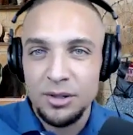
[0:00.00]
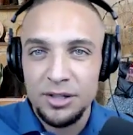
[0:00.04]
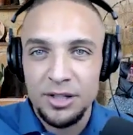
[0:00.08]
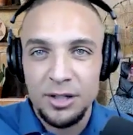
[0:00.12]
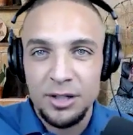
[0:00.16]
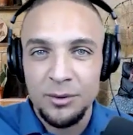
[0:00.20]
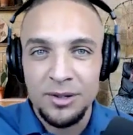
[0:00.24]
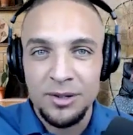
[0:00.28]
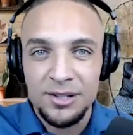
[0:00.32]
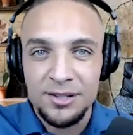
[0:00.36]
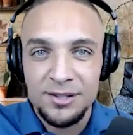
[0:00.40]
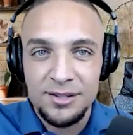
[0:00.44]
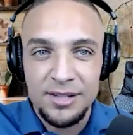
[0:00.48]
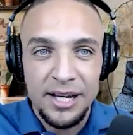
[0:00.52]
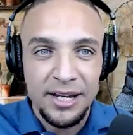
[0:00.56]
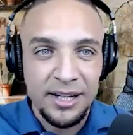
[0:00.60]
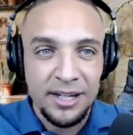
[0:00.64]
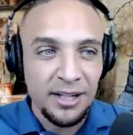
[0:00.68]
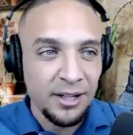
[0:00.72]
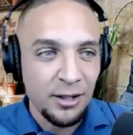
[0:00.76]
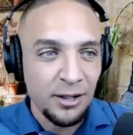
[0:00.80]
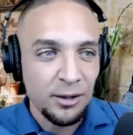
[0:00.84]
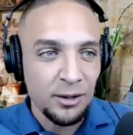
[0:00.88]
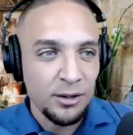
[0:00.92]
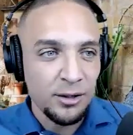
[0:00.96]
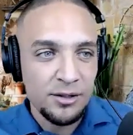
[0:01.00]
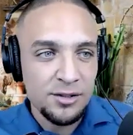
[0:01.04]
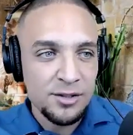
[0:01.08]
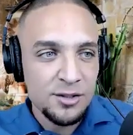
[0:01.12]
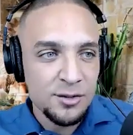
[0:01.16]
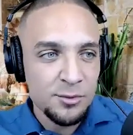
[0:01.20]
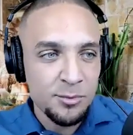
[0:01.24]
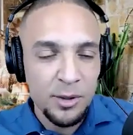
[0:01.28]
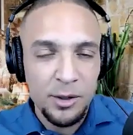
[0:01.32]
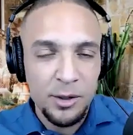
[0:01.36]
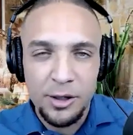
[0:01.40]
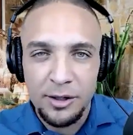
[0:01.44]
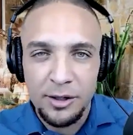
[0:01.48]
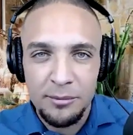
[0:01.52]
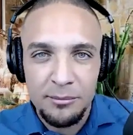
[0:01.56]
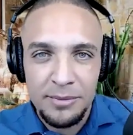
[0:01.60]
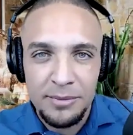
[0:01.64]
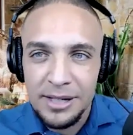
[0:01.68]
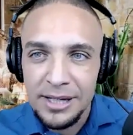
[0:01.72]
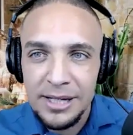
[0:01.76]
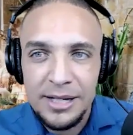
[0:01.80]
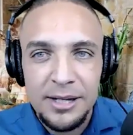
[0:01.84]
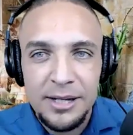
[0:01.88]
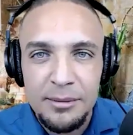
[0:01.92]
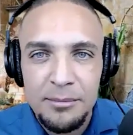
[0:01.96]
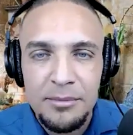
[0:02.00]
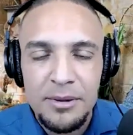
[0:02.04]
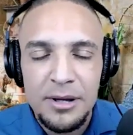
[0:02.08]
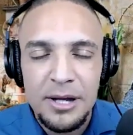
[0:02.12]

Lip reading: a psychic or a spirit medium.